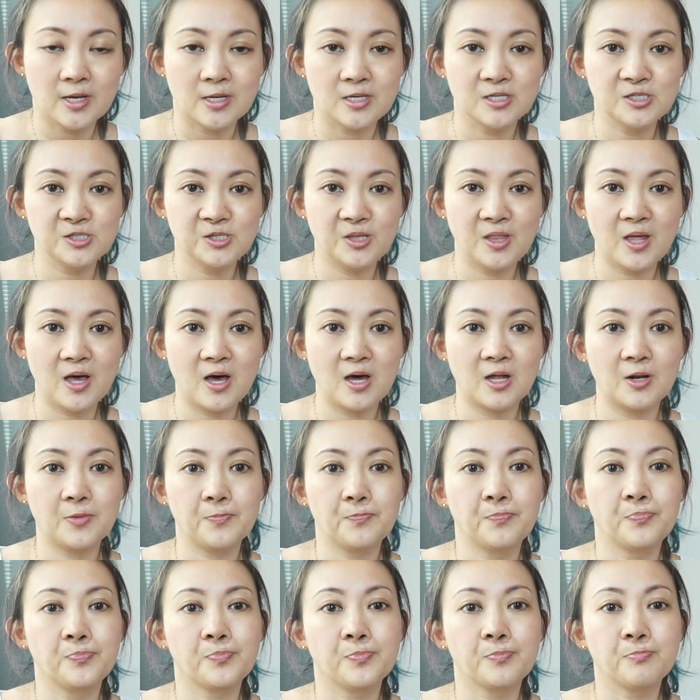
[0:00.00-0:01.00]
is that
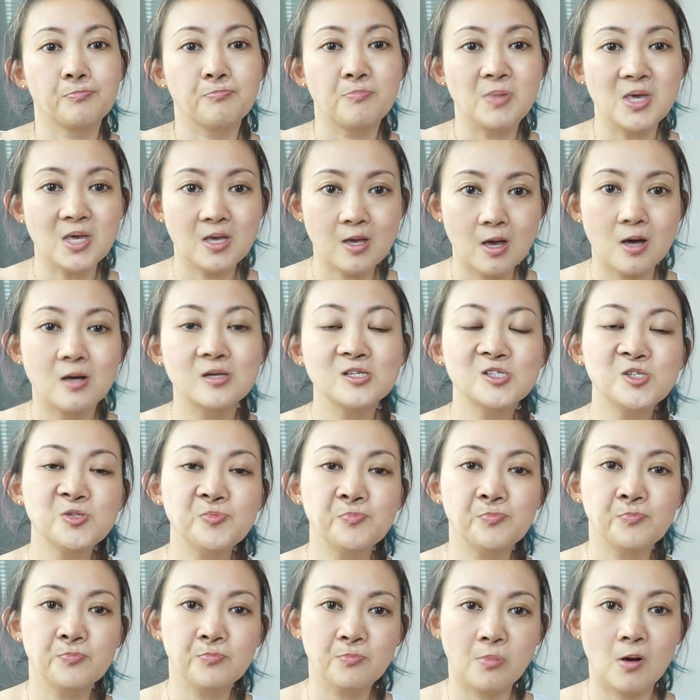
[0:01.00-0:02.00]

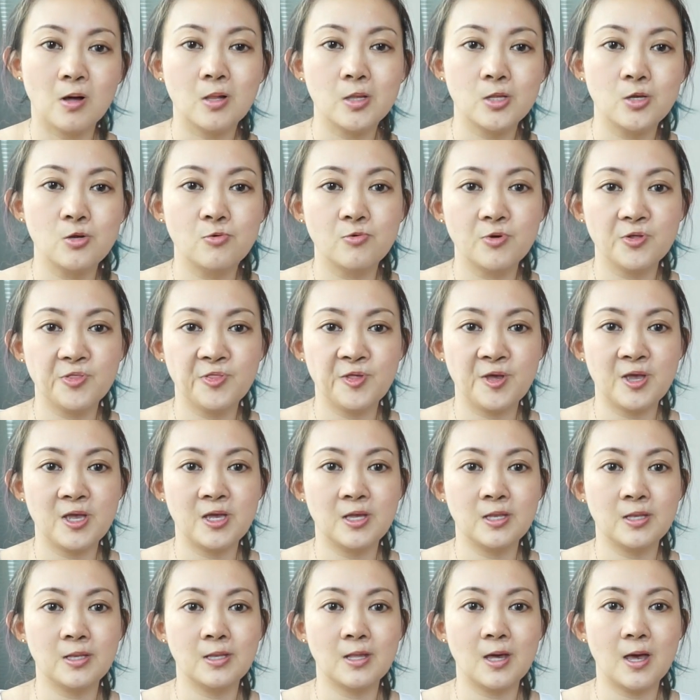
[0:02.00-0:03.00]
because
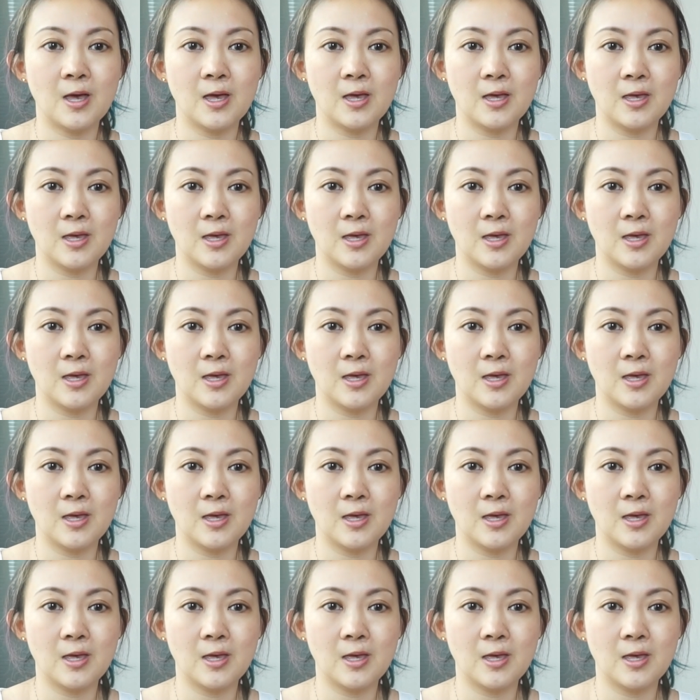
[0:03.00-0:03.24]
polyurethane